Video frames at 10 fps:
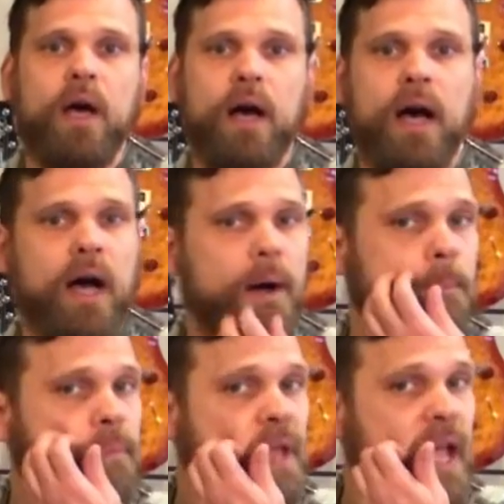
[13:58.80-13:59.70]

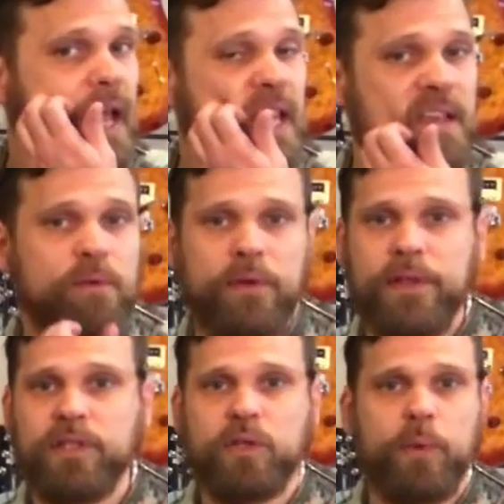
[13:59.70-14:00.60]
And even with
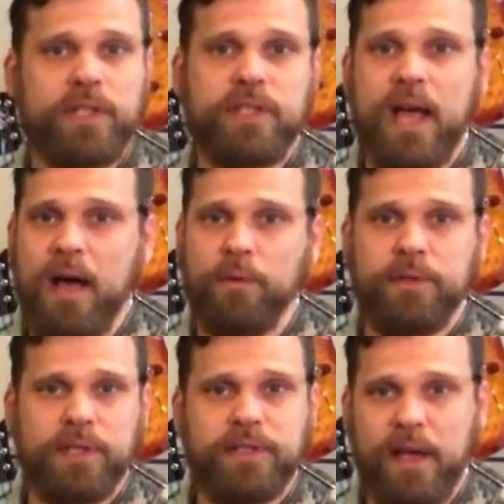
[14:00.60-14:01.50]
it switched down
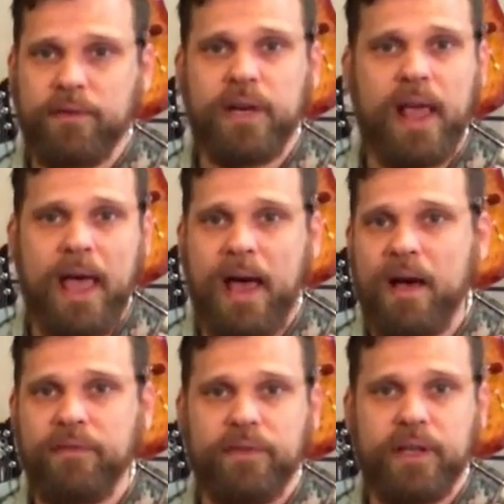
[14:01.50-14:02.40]
to
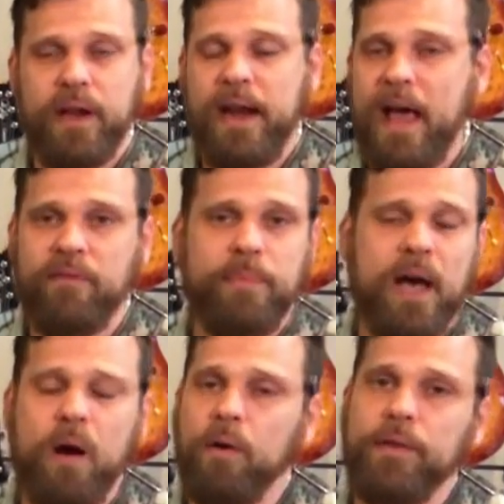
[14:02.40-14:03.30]
7.5 at half
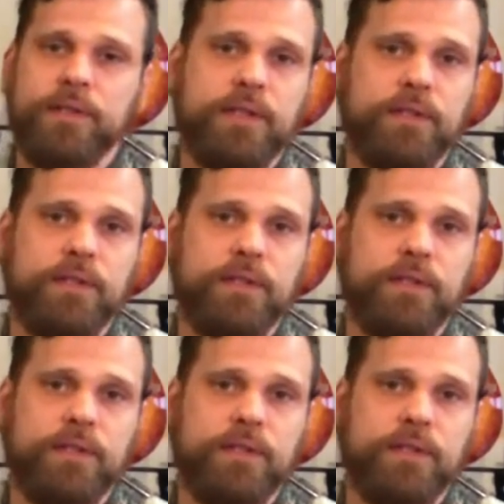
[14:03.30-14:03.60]
power, this thing